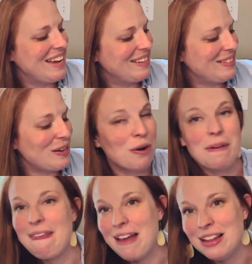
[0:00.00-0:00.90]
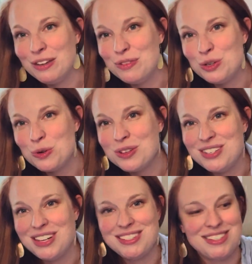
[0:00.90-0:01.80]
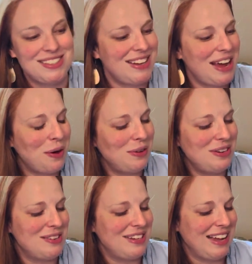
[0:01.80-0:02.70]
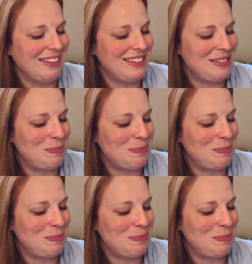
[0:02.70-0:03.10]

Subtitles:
So I live in North Texas now near Dallas,